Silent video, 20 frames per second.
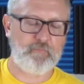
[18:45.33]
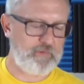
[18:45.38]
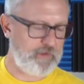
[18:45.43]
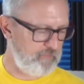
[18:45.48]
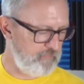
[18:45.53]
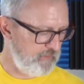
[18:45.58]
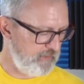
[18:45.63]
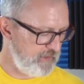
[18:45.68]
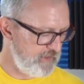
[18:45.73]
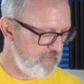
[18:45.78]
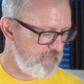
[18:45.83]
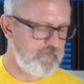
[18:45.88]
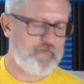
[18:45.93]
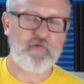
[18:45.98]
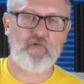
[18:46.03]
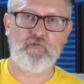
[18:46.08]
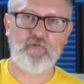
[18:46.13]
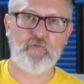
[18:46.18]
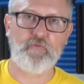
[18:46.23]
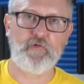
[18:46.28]
but I believe this
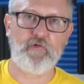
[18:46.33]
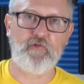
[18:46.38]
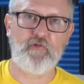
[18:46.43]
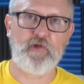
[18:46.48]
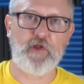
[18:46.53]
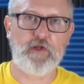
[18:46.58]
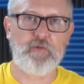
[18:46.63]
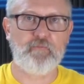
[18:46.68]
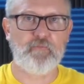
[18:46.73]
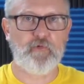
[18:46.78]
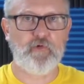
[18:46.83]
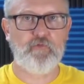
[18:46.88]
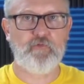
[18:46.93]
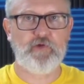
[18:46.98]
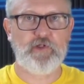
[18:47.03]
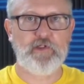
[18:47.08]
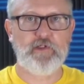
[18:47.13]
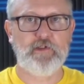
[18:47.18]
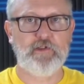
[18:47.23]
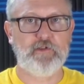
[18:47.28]
is from the same
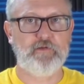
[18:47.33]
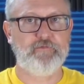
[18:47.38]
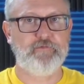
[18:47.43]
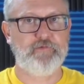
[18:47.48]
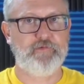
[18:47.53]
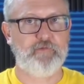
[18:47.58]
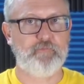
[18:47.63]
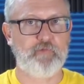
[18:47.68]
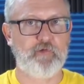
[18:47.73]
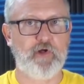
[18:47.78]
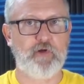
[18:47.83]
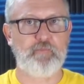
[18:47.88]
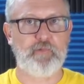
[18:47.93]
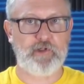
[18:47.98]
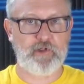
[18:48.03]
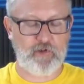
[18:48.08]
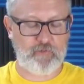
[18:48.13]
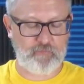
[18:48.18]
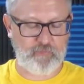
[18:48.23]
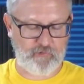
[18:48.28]
movie. I'll grab my
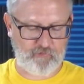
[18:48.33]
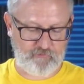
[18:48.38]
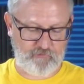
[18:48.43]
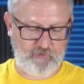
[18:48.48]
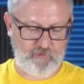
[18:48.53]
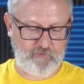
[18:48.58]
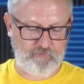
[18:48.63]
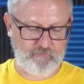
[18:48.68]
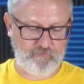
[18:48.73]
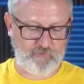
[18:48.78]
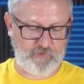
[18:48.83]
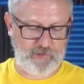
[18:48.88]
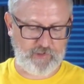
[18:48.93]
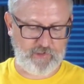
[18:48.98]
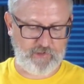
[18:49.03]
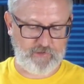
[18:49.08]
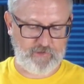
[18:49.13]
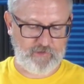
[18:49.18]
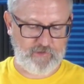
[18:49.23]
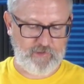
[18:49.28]
notebook so I don't
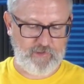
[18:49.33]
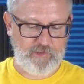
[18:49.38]
forget.